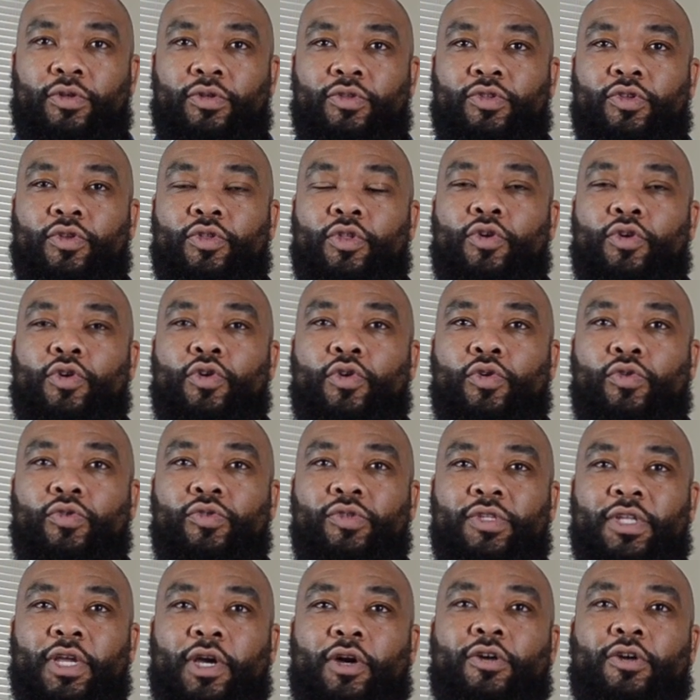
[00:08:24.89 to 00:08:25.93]
So the
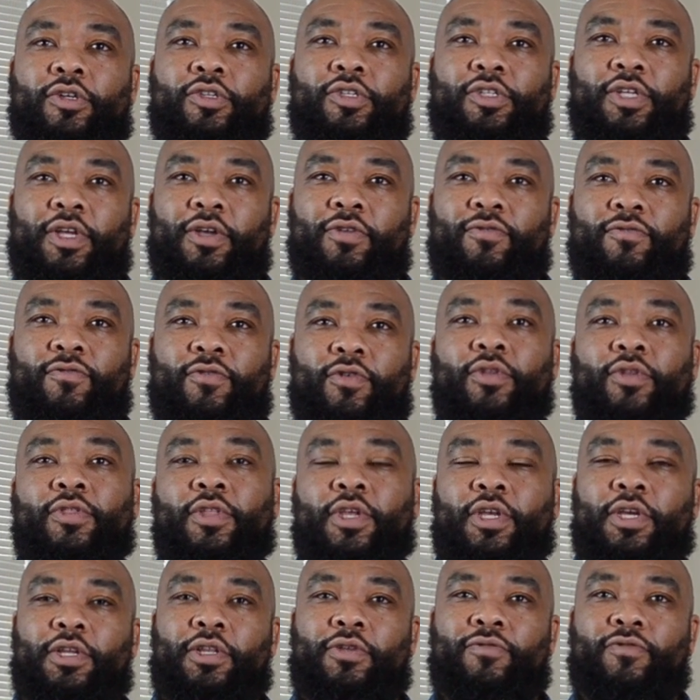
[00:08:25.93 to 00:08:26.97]
goals that are set for
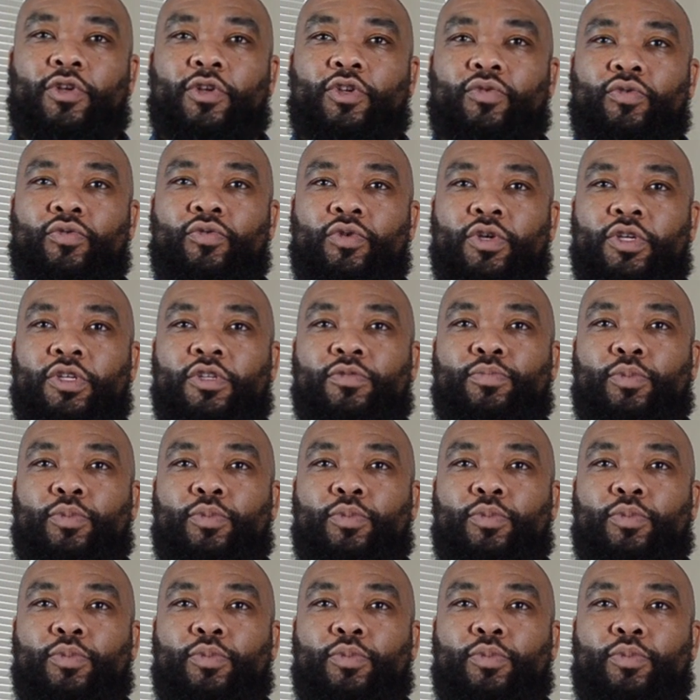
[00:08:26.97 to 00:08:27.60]
the individual is